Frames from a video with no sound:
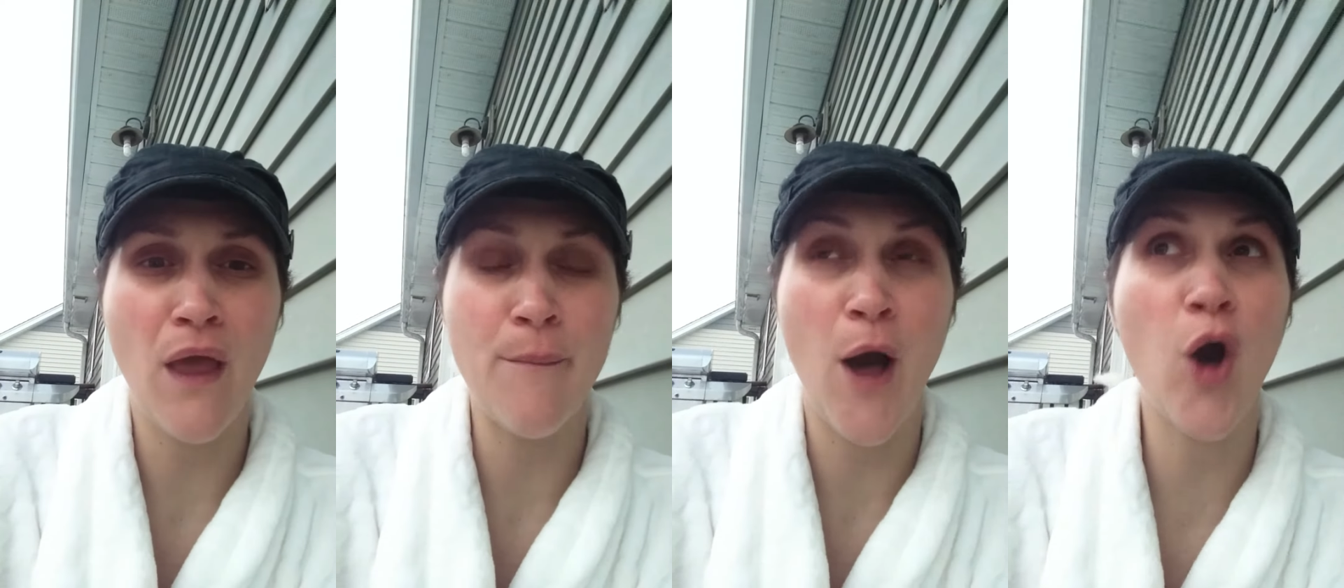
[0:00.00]

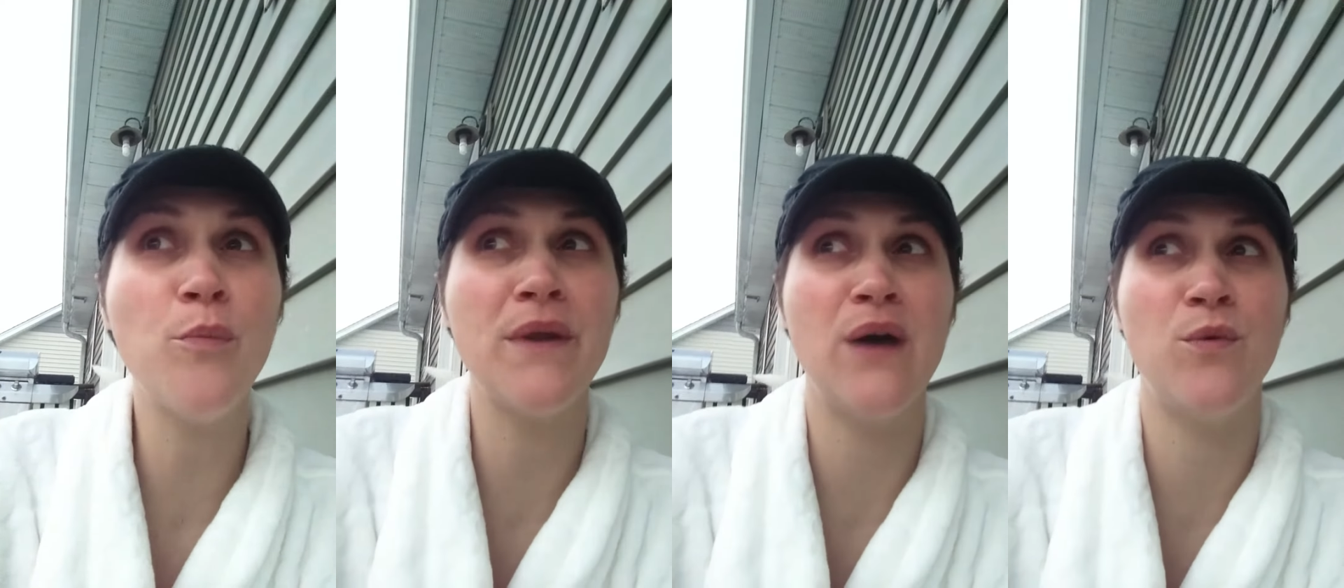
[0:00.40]
I'm
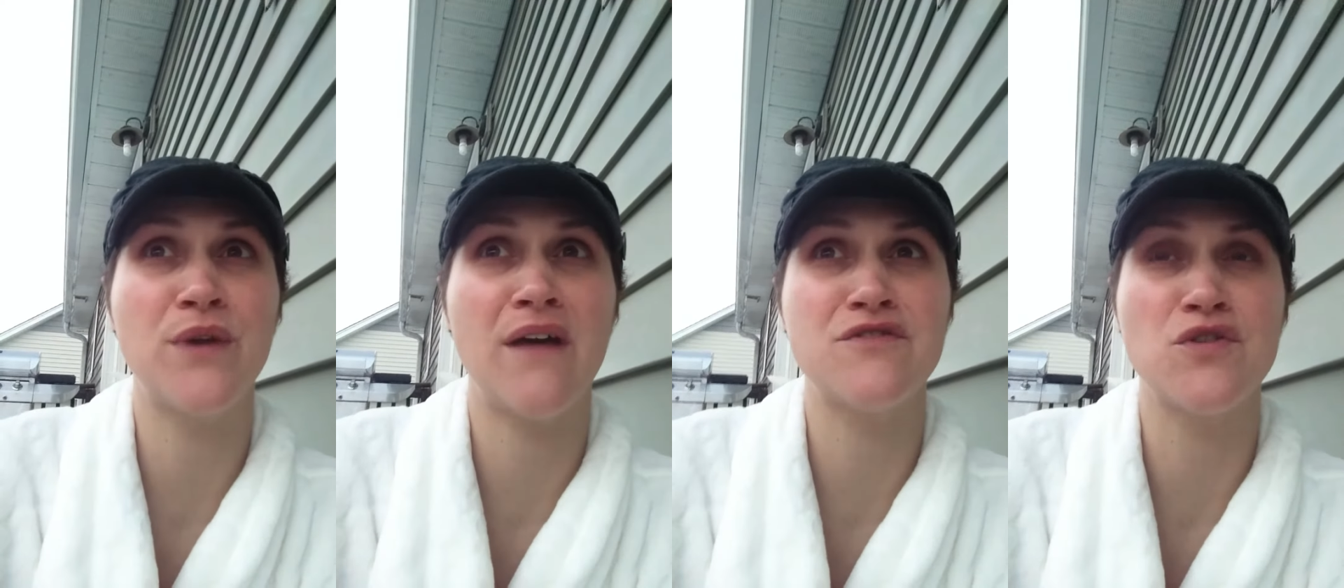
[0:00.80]
hoping I
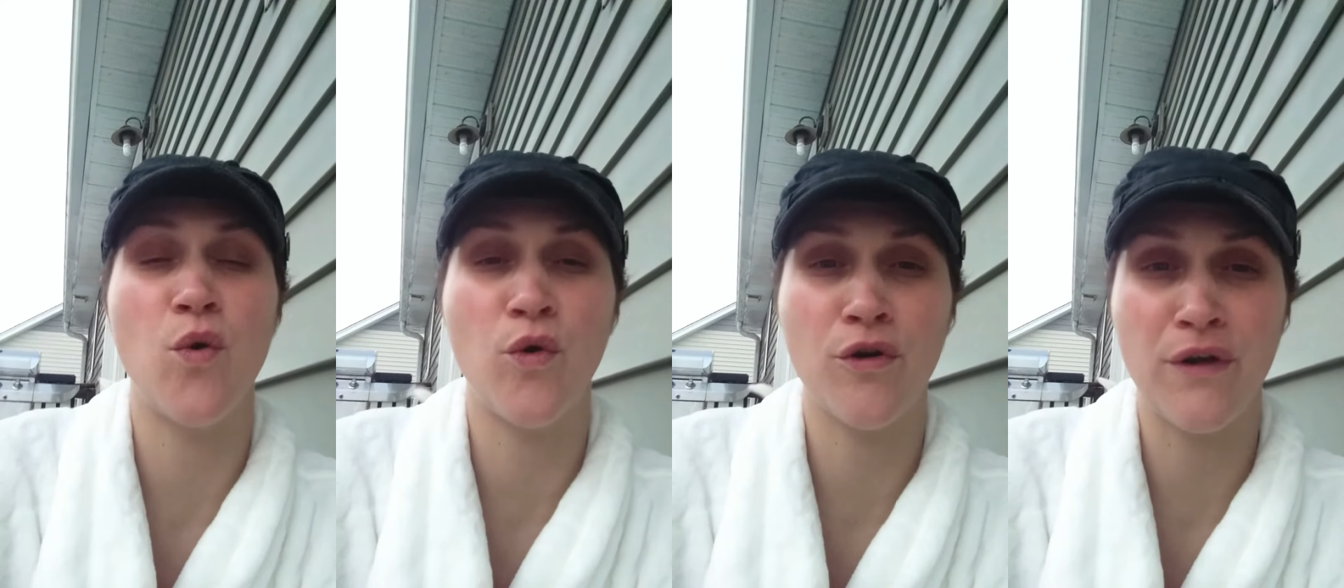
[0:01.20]
won't have to
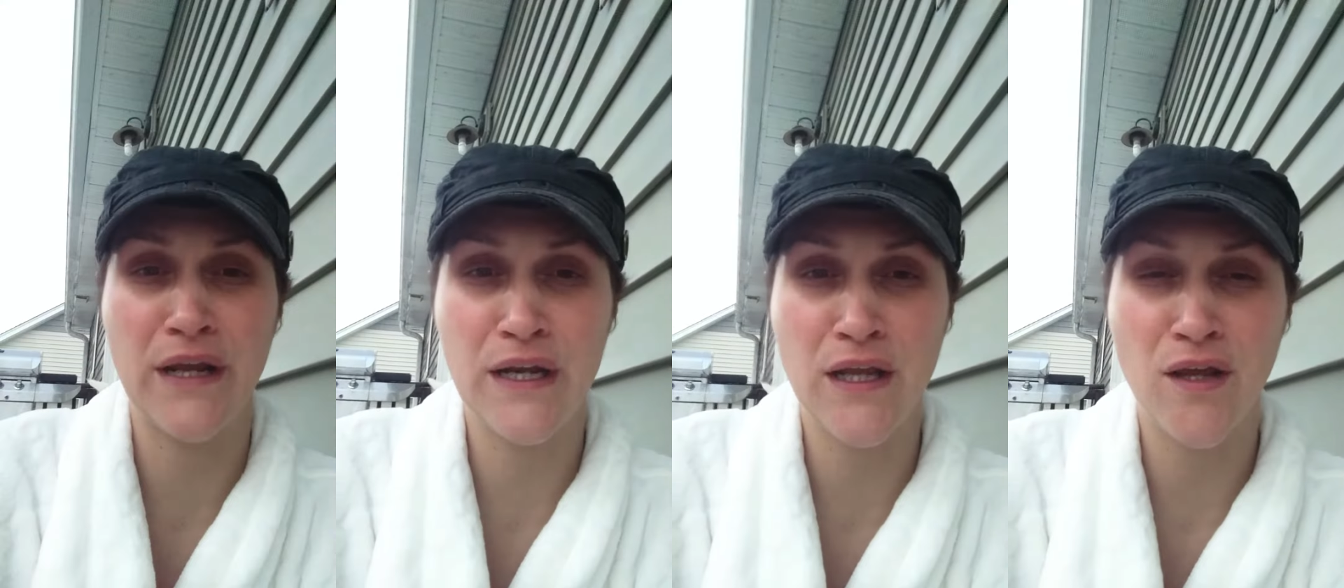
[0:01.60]
order
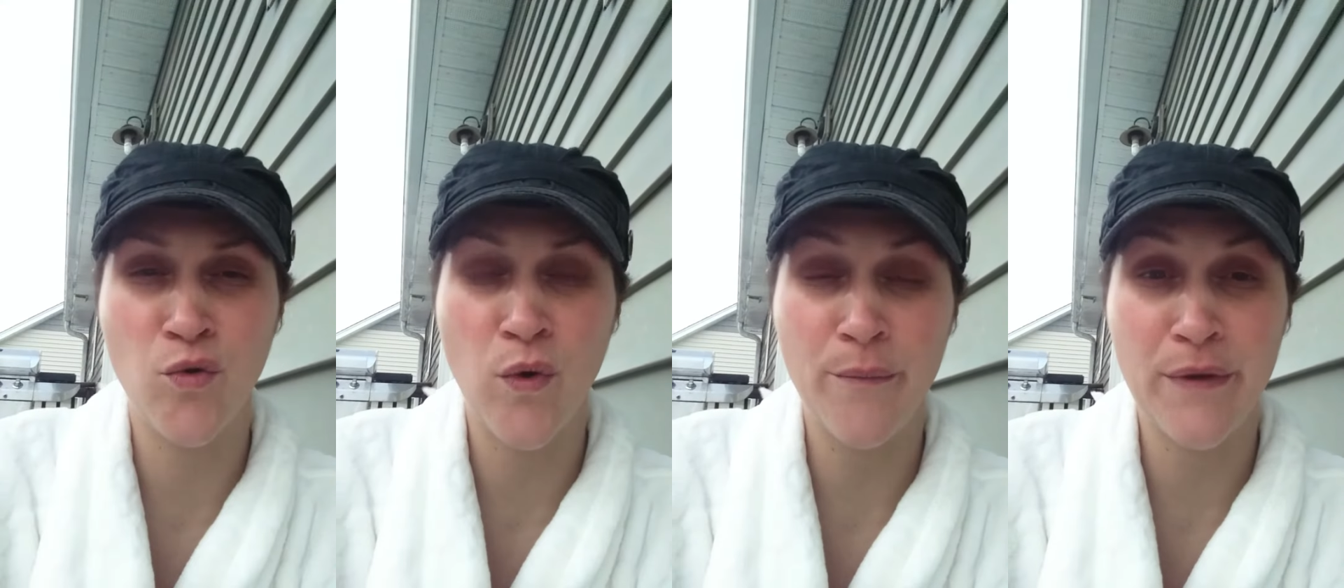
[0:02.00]
any
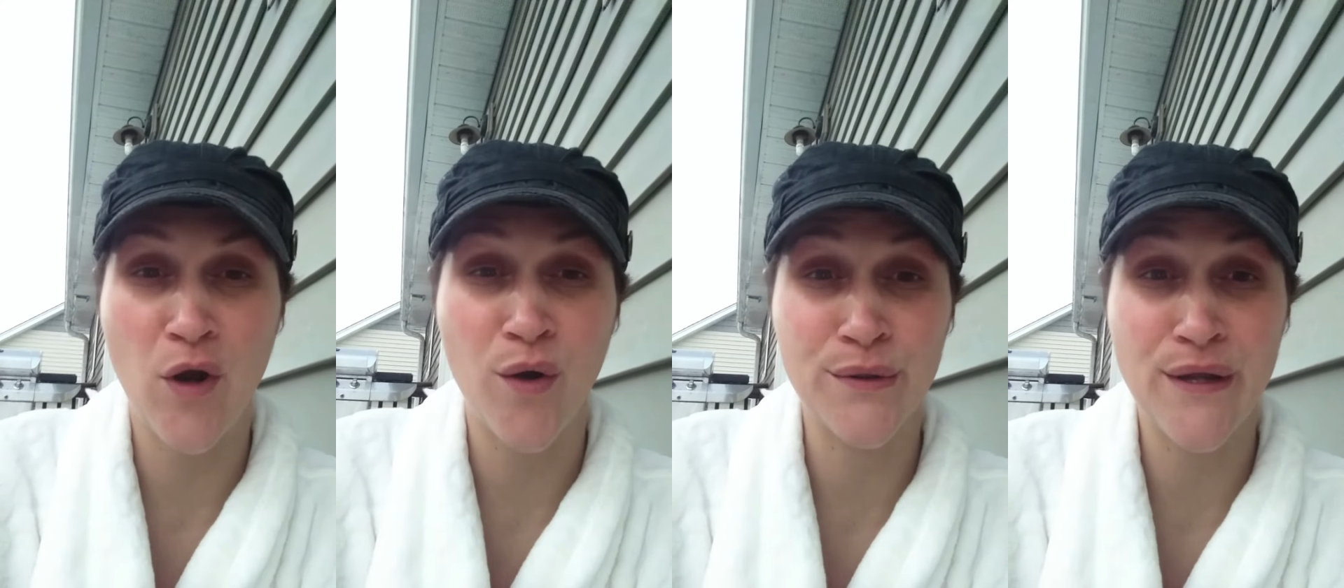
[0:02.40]

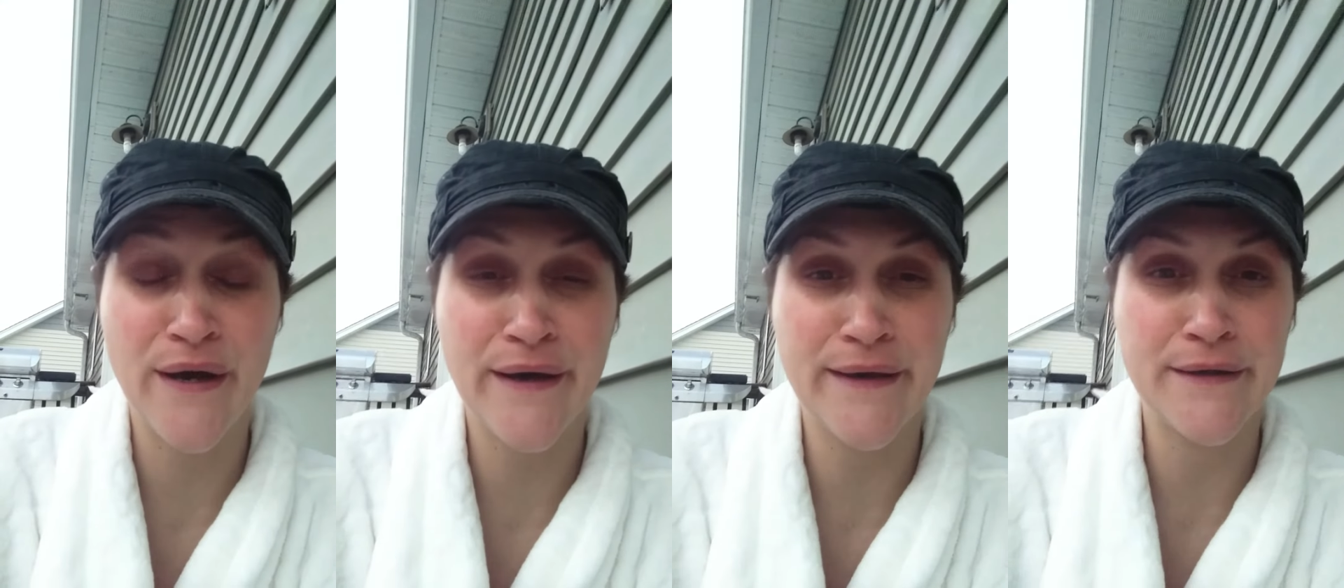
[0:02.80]
equipment
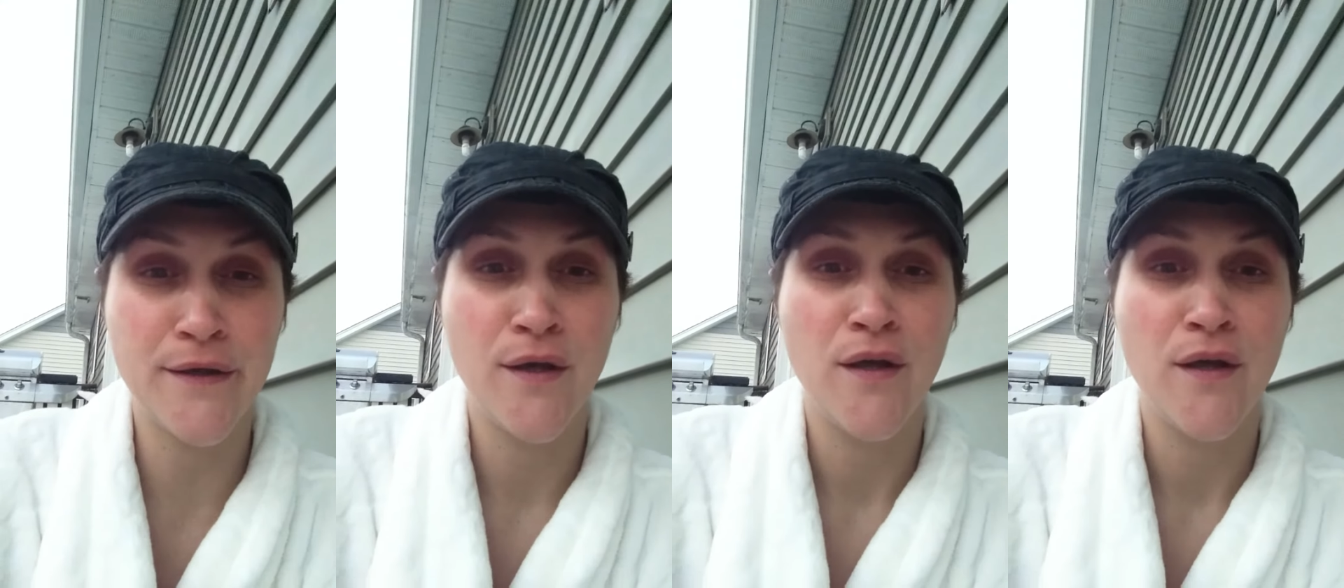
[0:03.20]
online.